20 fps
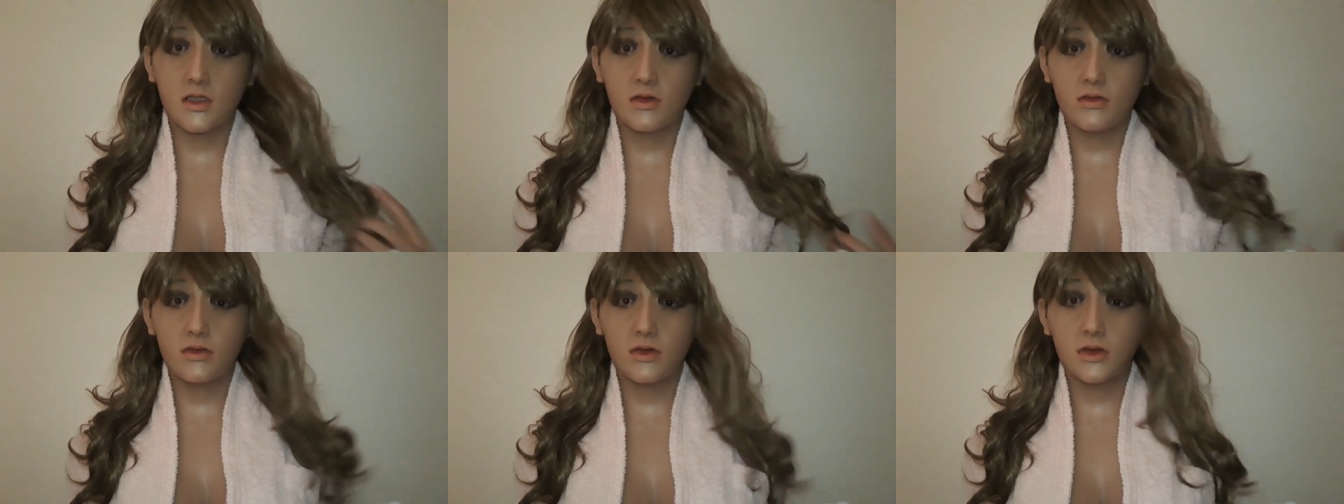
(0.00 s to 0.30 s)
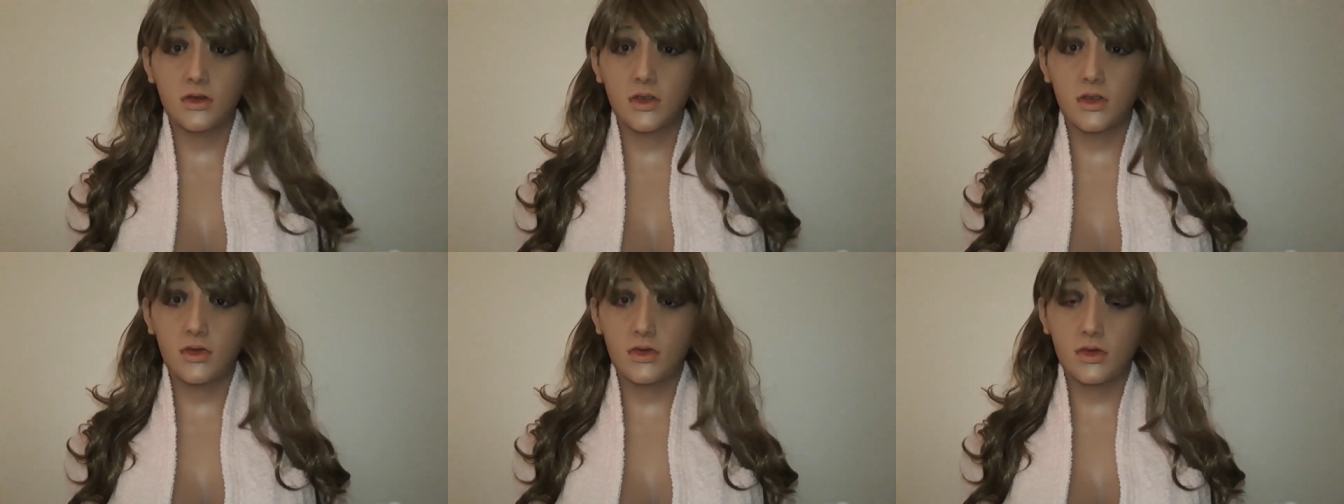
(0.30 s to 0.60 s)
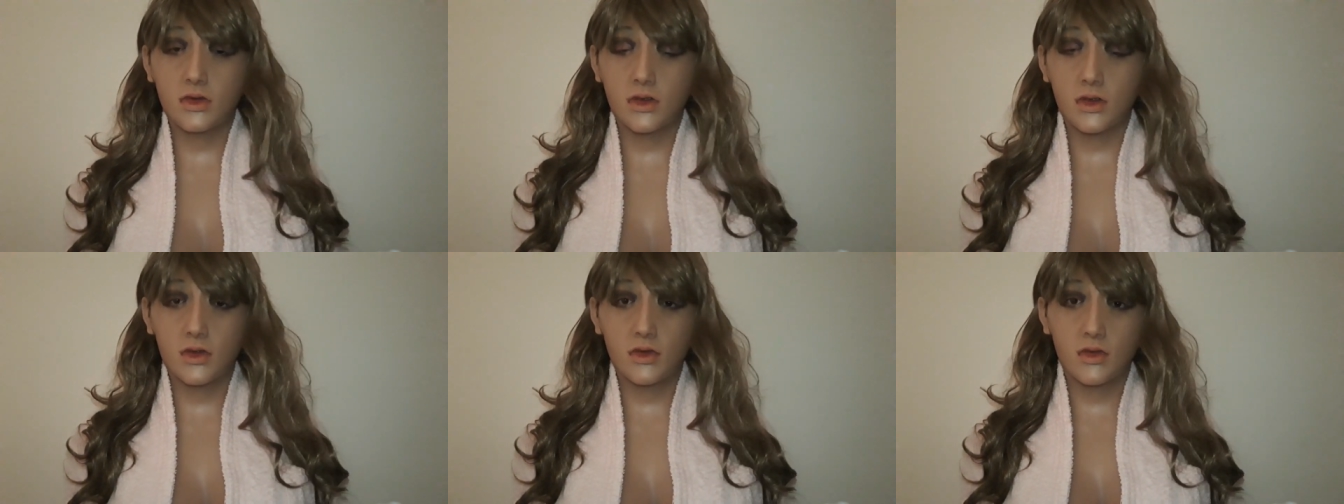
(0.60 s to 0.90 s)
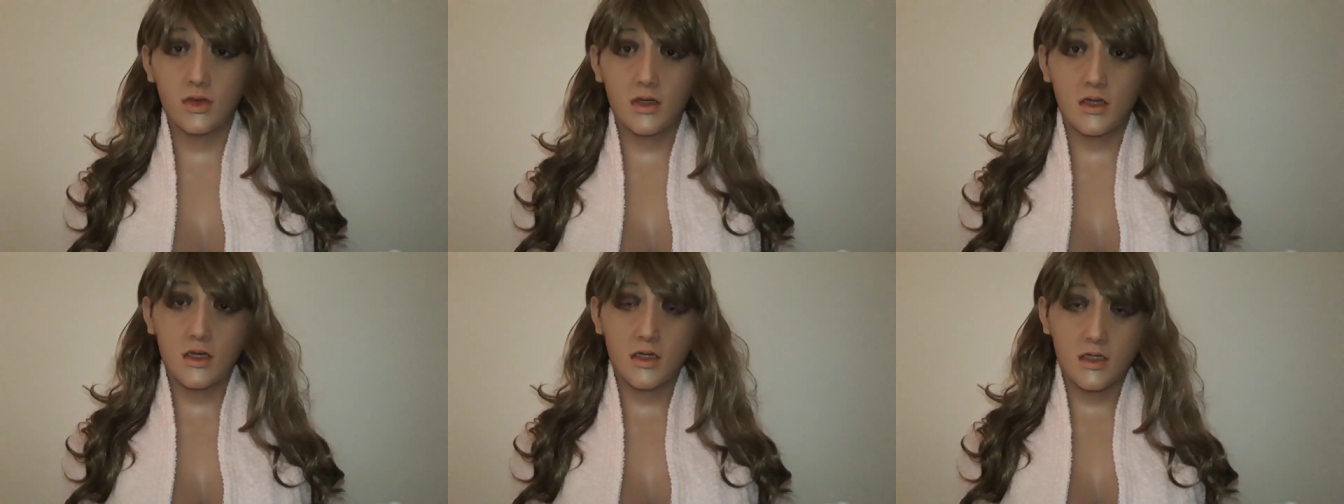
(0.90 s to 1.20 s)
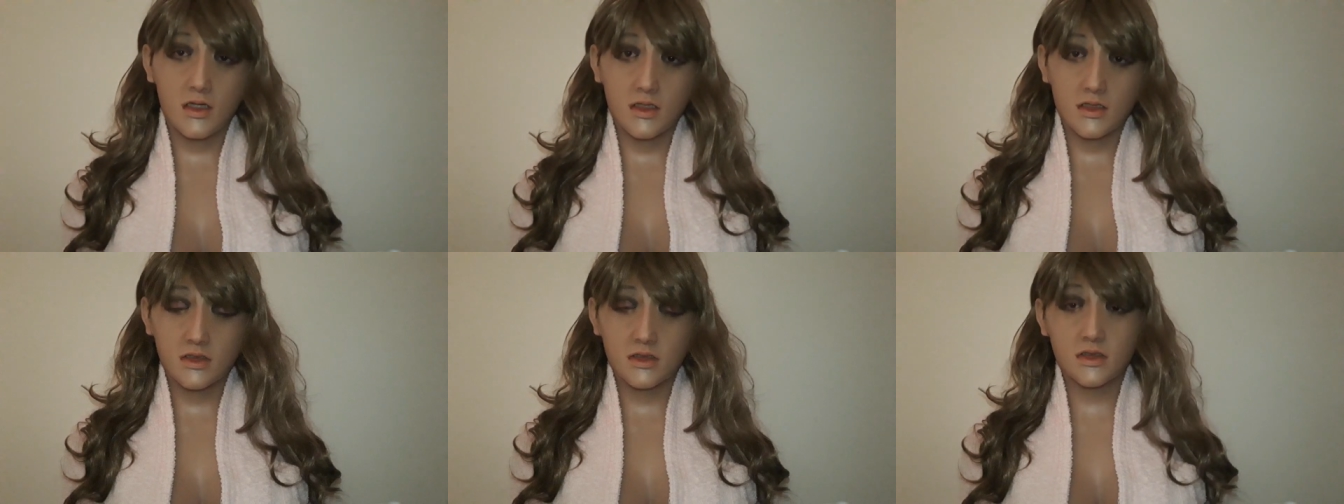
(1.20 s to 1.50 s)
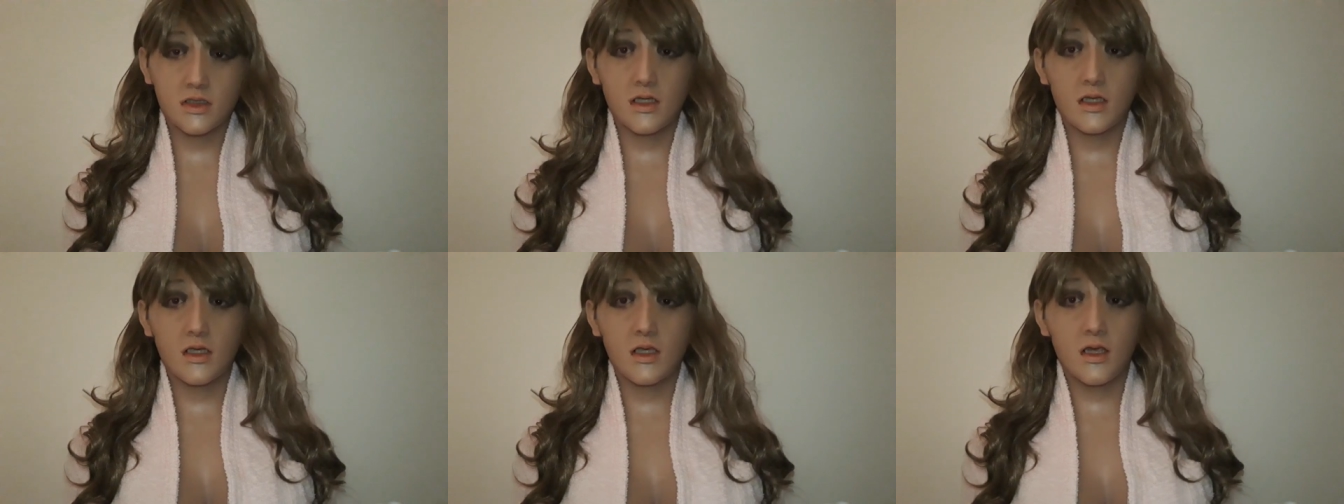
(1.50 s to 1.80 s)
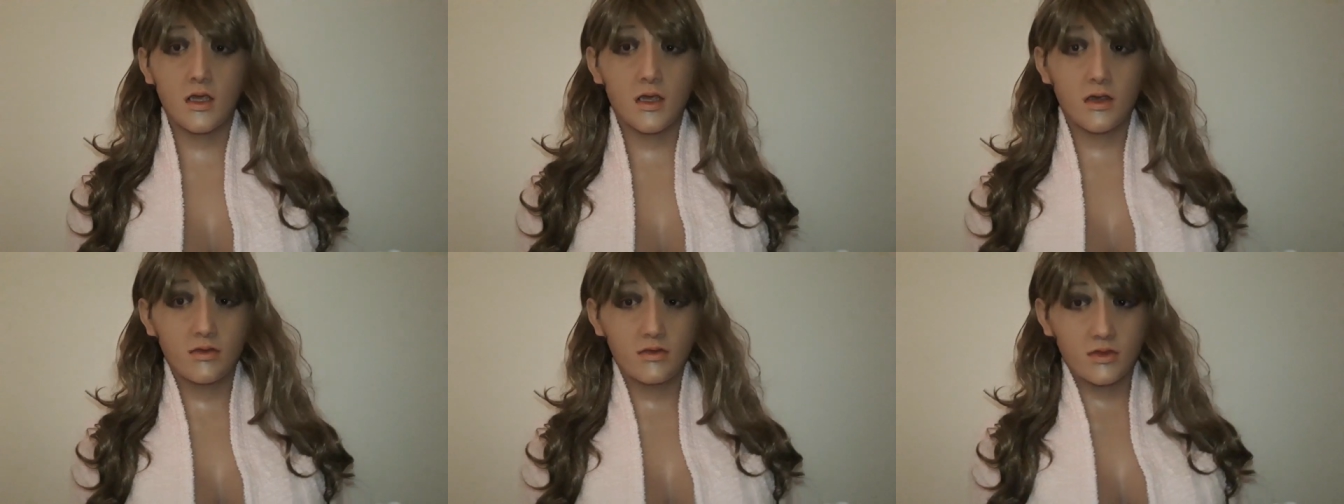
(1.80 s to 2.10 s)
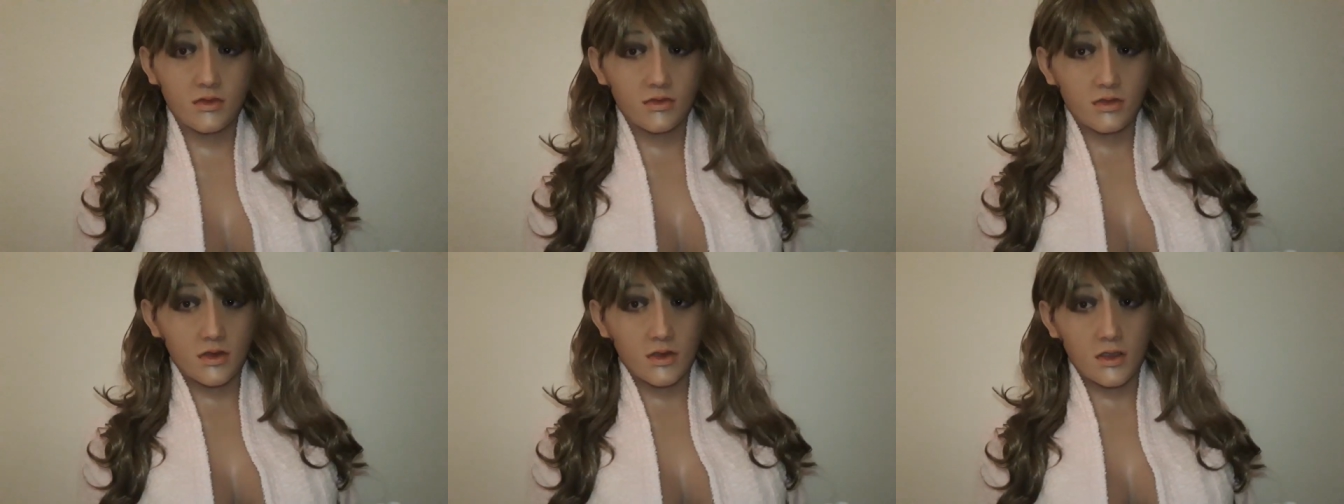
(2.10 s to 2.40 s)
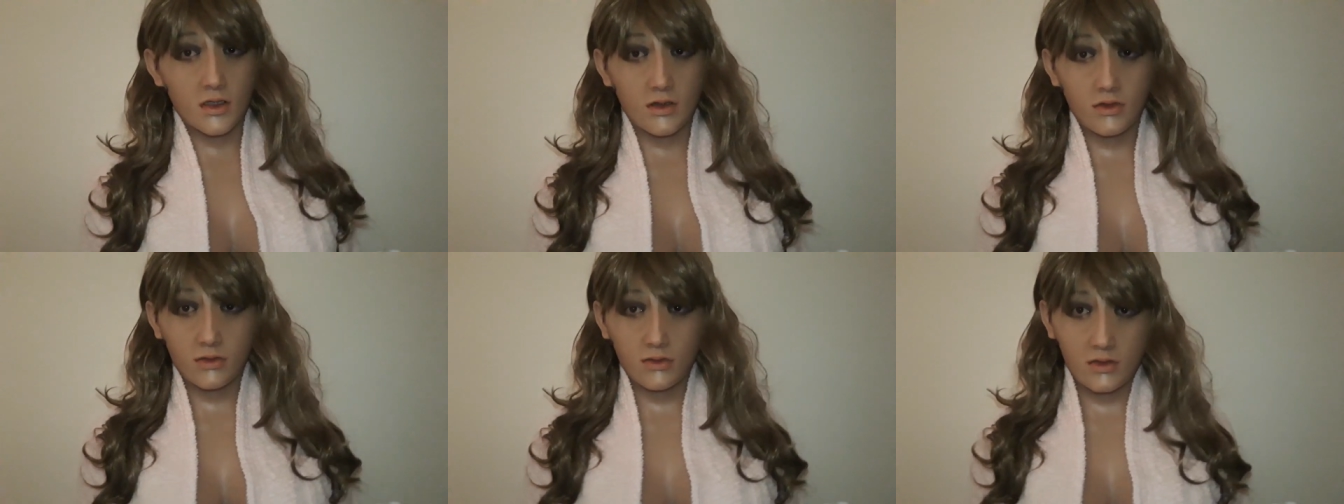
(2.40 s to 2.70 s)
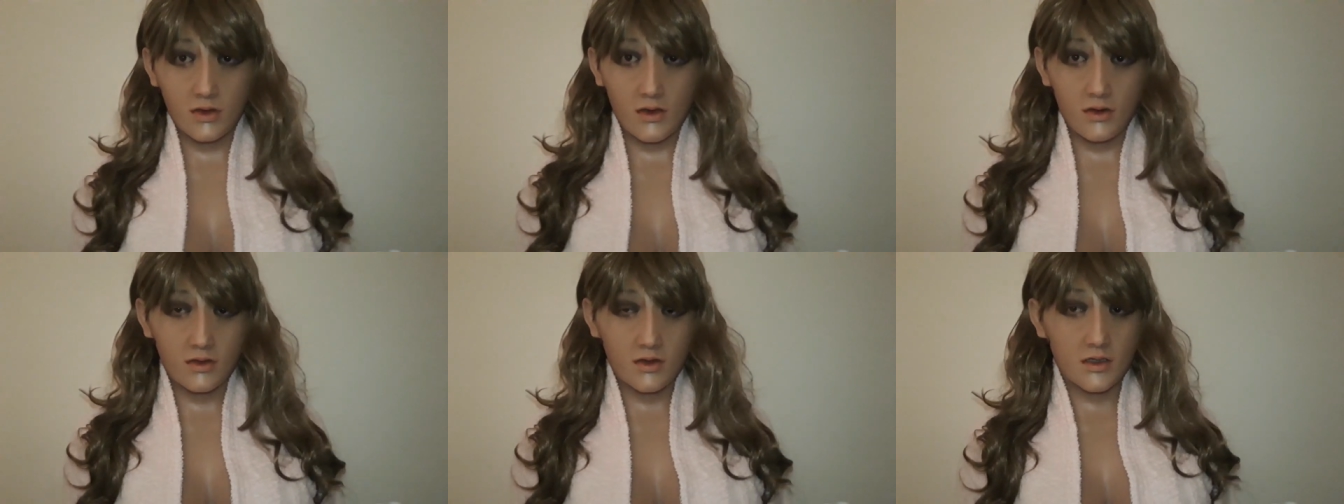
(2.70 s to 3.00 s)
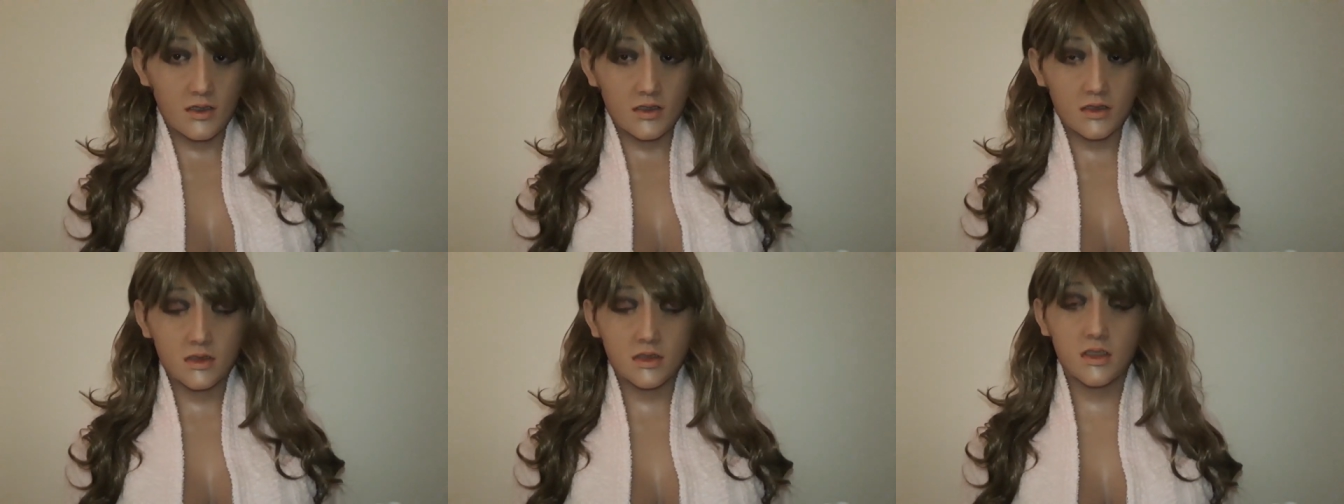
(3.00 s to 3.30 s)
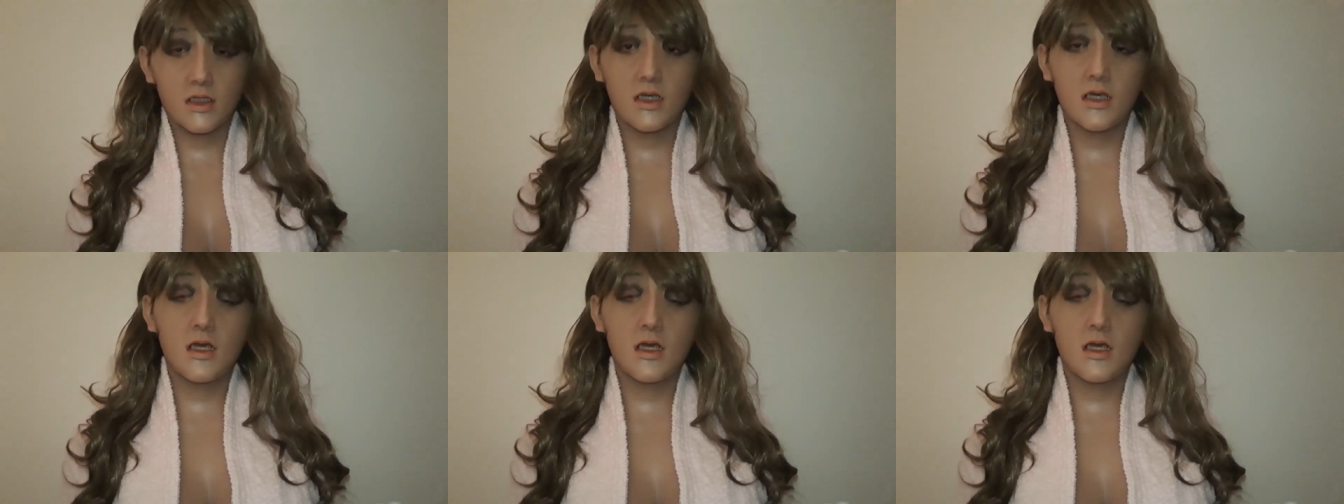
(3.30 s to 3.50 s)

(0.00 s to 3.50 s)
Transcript: If you don't know what it is, I have the video about it.